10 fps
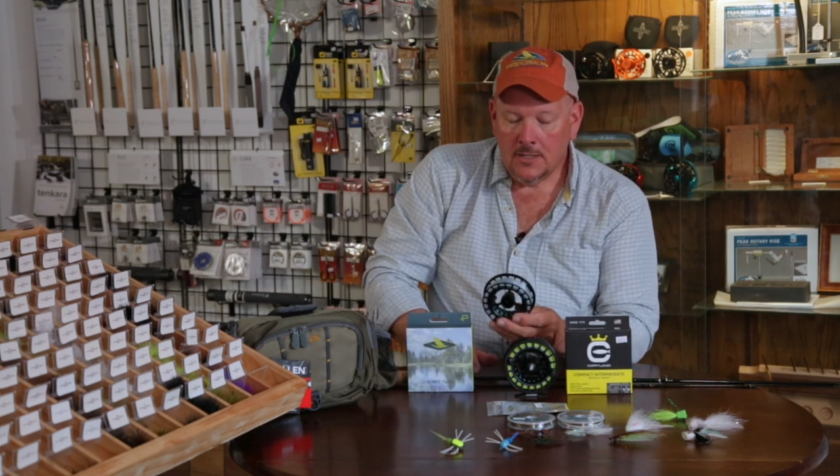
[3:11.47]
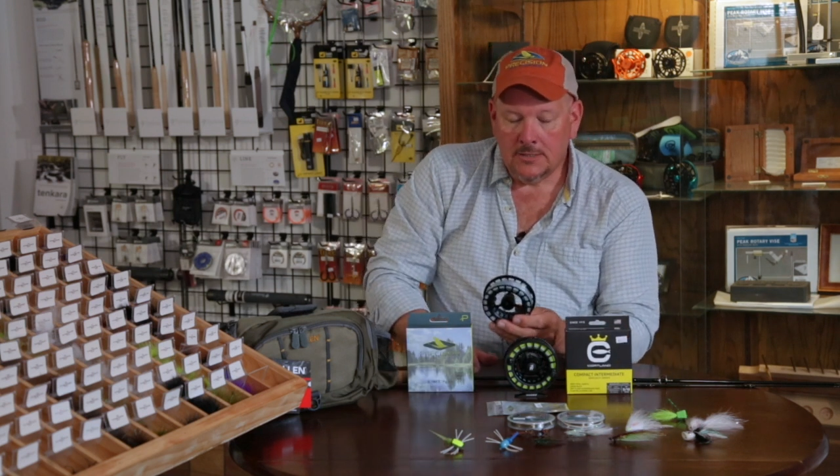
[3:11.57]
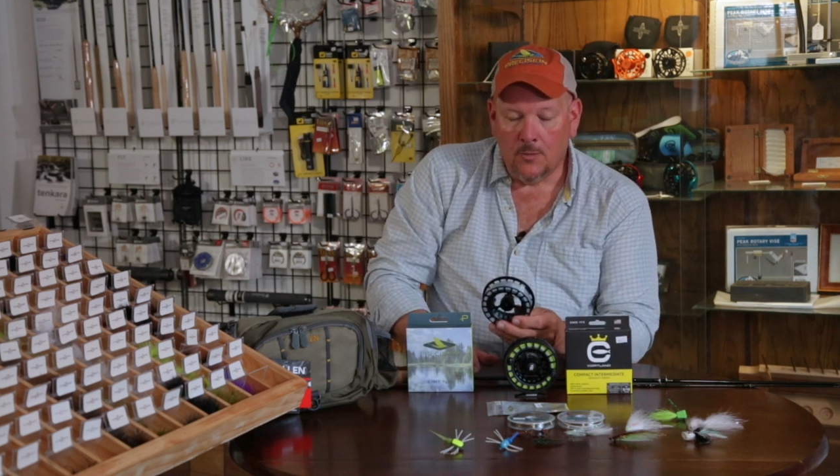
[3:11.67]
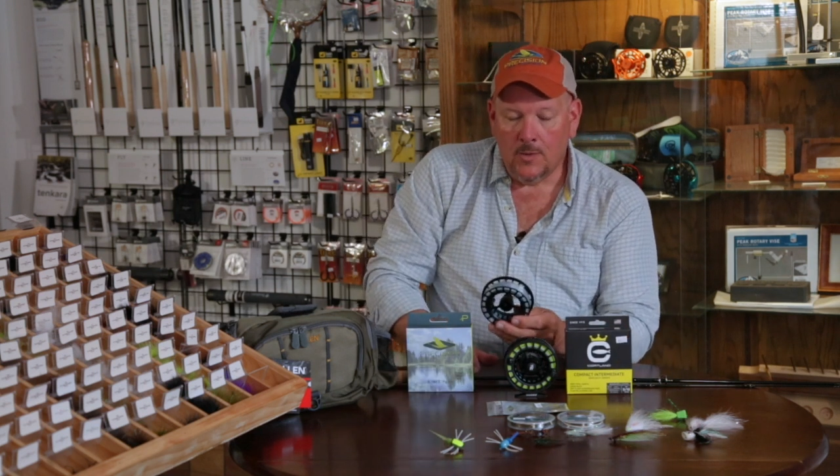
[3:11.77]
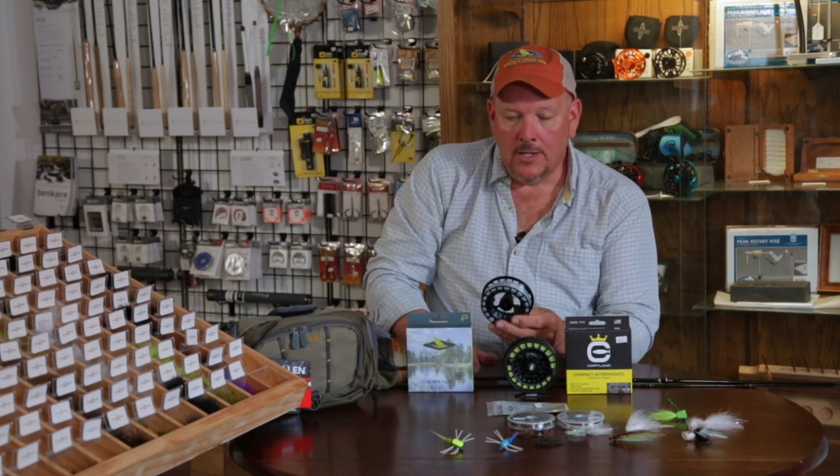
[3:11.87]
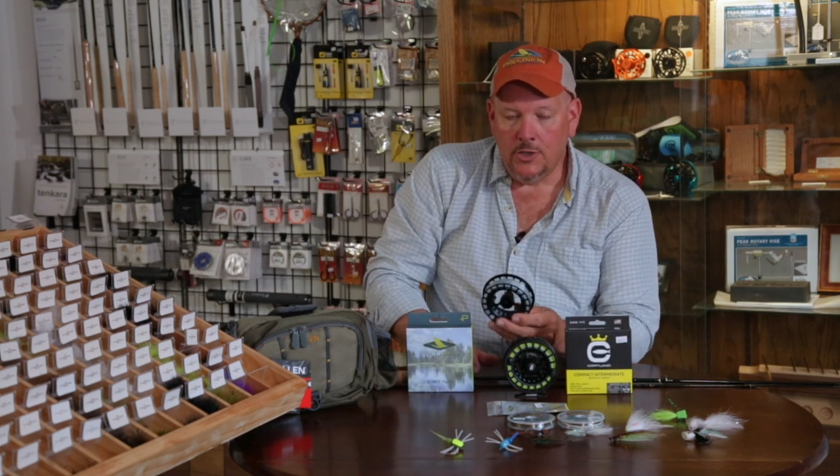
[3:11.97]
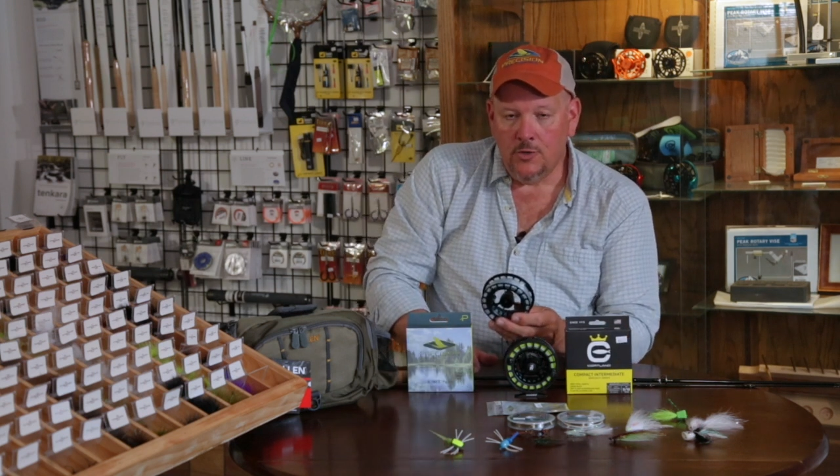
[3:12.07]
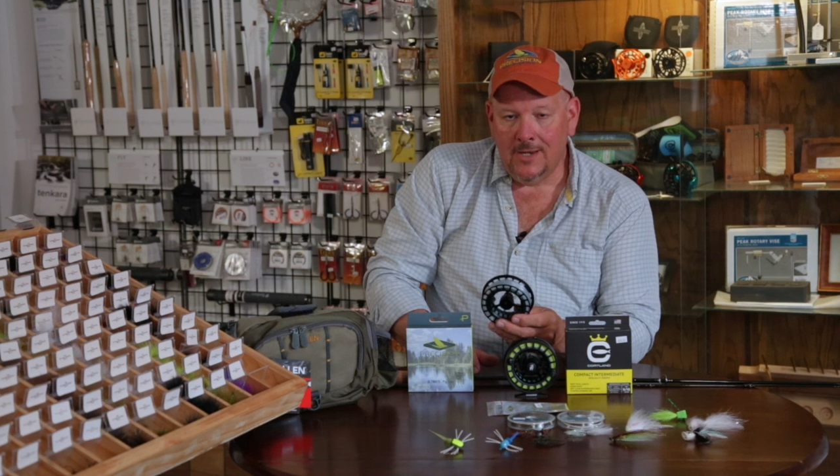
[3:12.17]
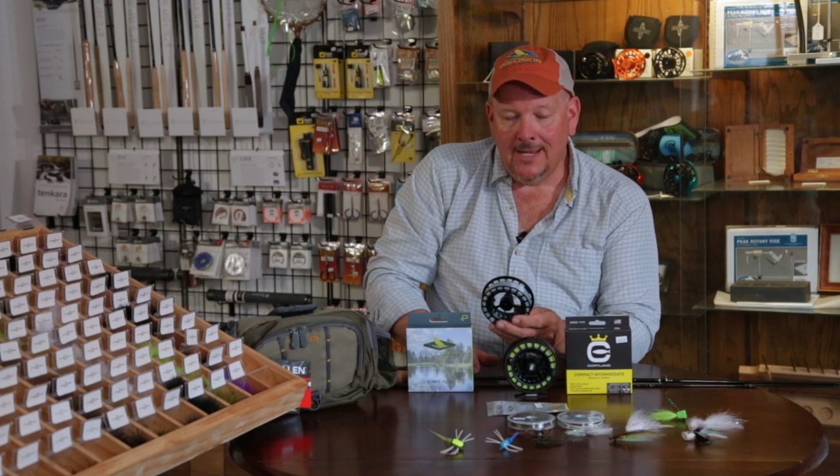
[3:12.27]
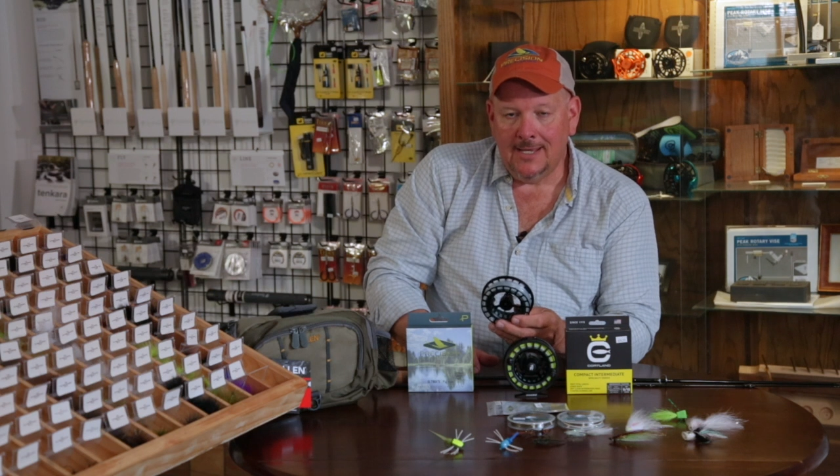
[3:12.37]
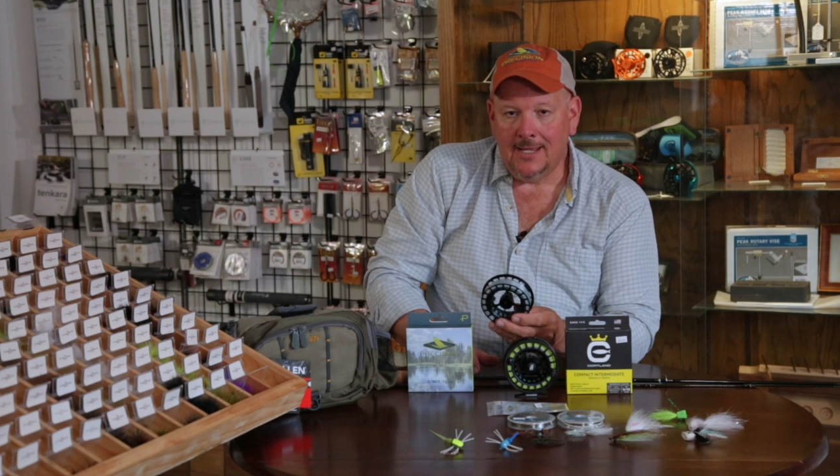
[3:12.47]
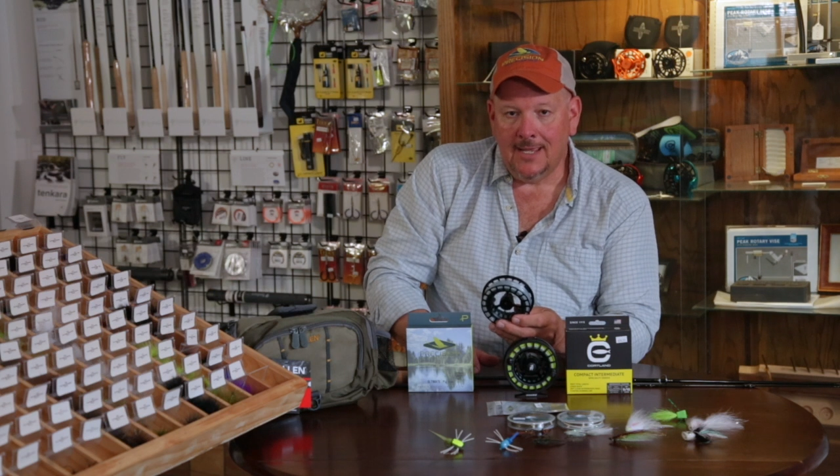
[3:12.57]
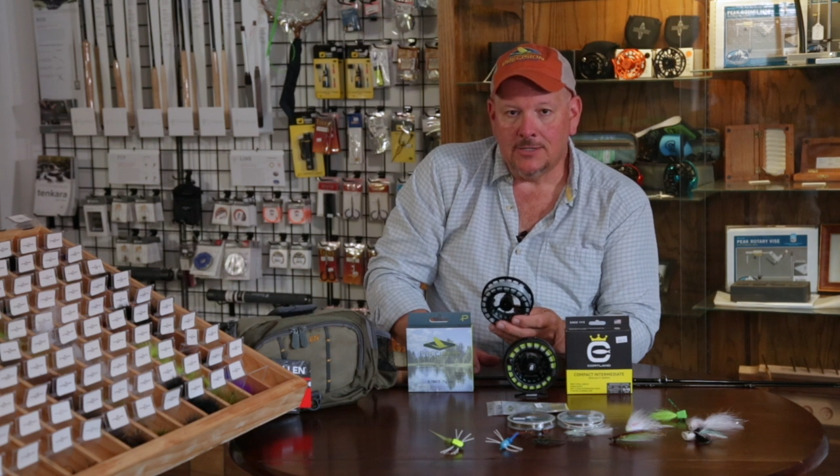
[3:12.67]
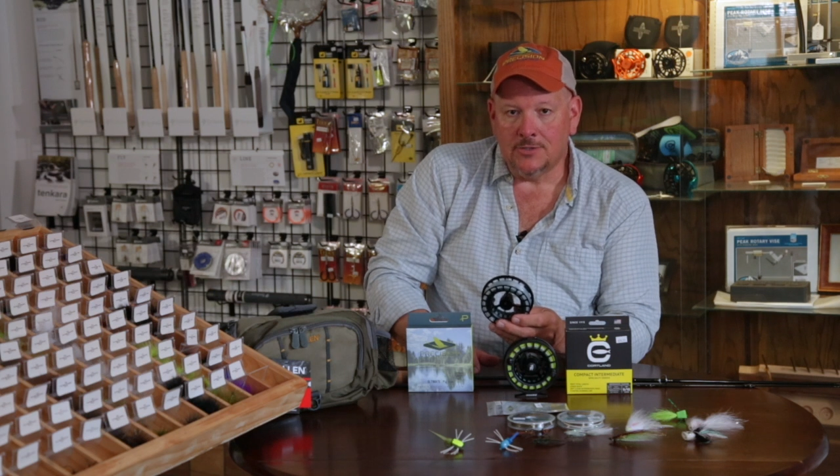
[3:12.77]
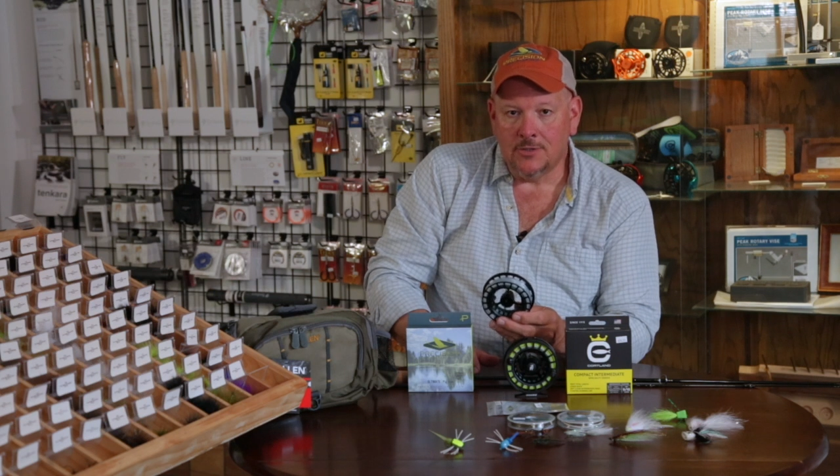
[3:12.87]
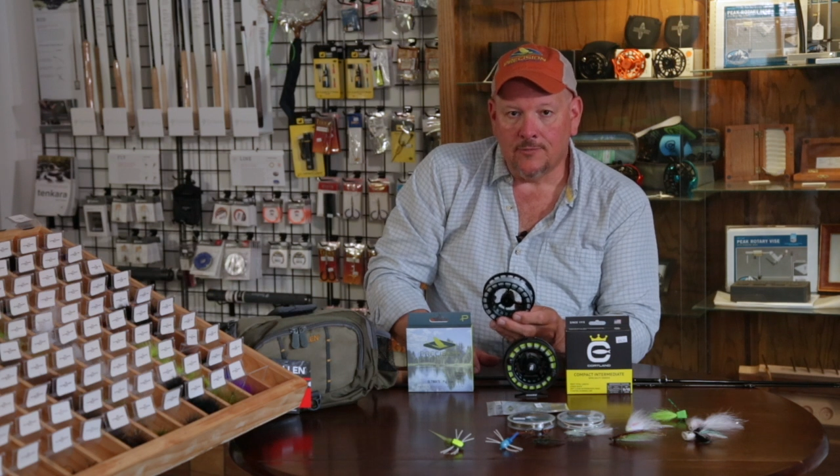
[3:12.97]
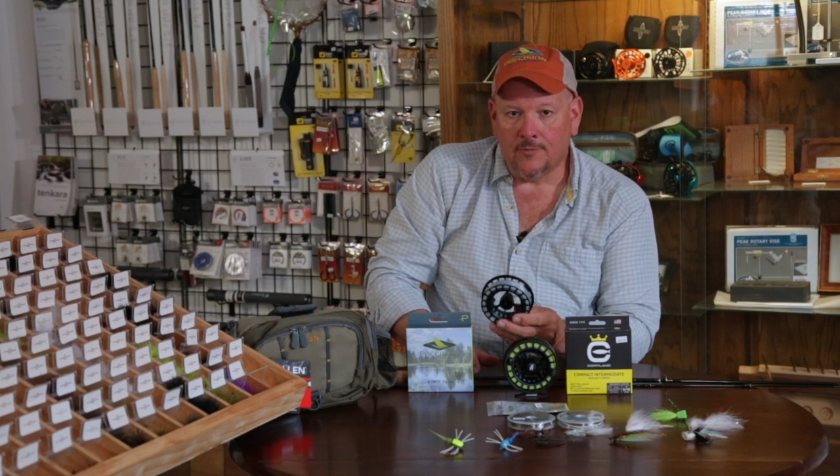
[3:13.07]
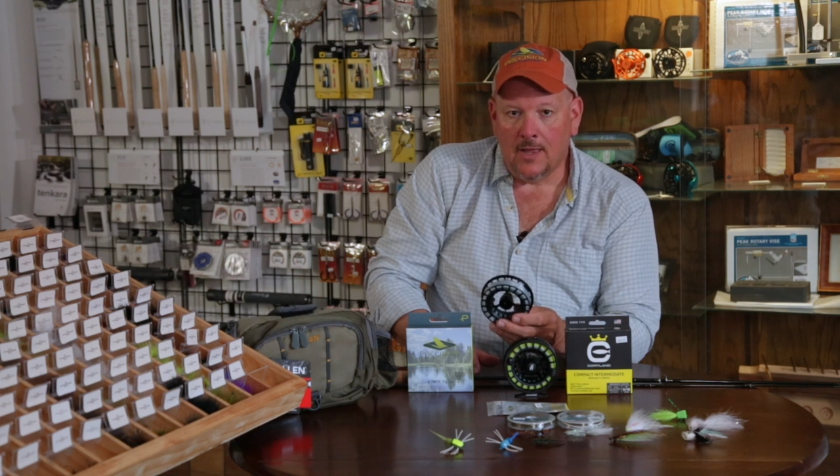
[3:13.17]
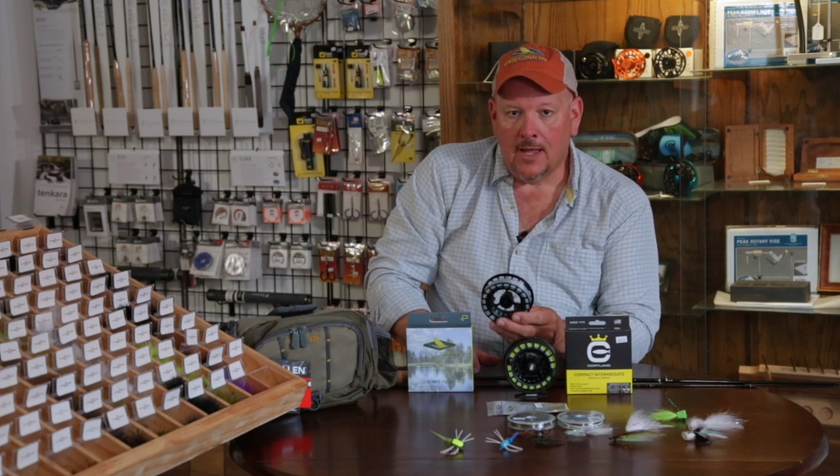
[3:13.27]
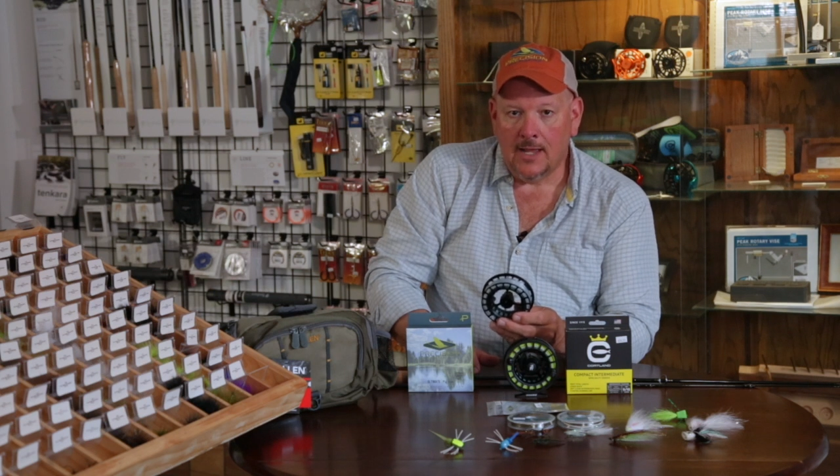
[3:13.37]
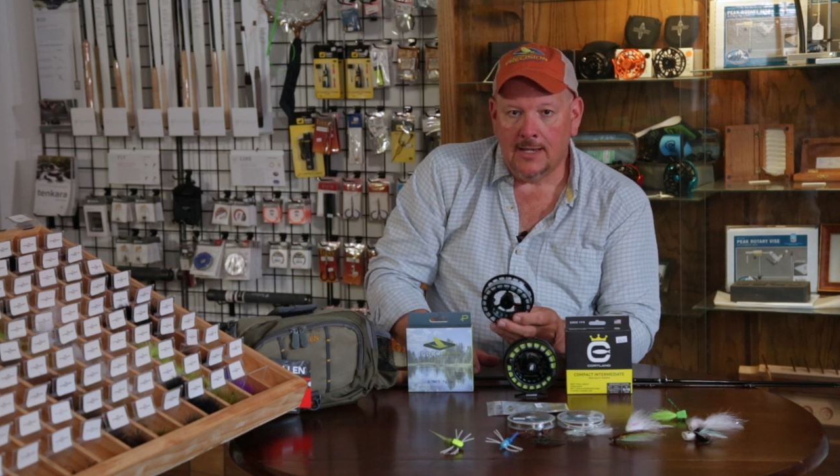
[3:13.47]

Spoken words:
So when you need to get your fly